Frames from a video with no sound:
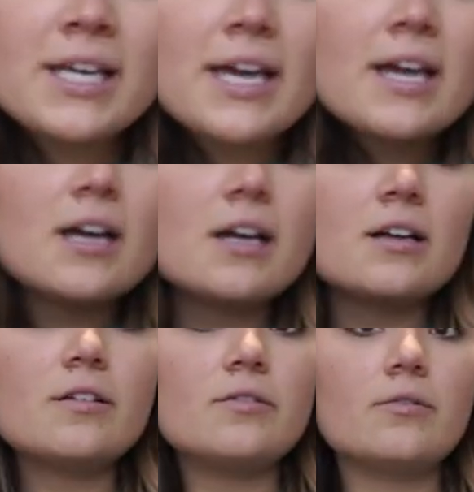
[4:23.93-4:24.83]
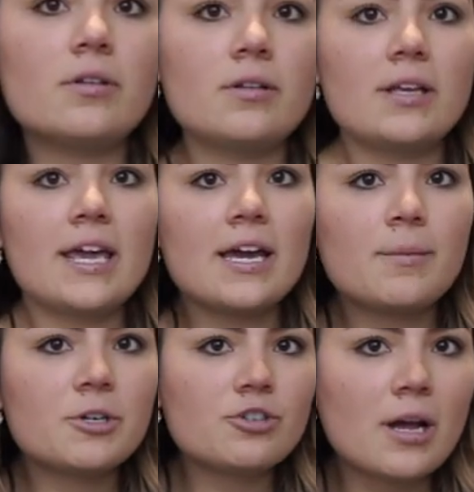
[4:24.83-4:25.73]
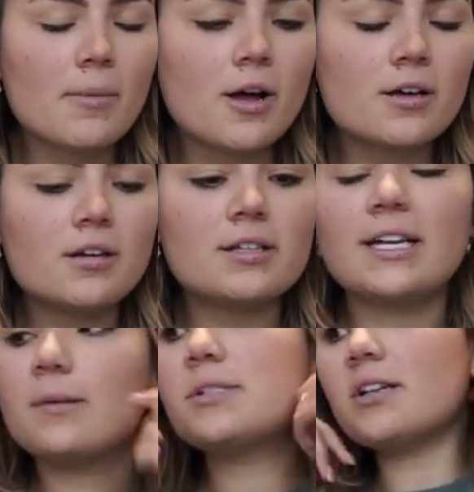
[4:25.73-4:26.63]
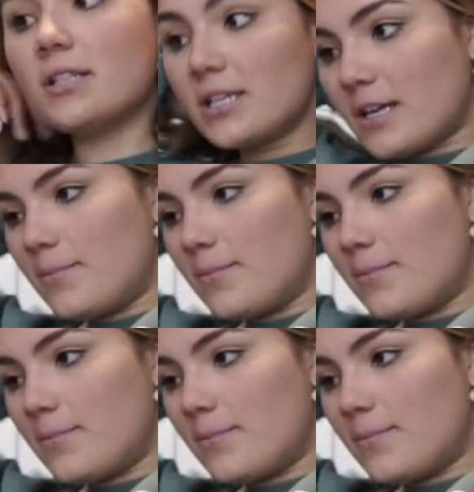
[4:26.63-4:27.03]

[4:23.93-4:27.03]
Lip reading: get a camera tripod on Amazon today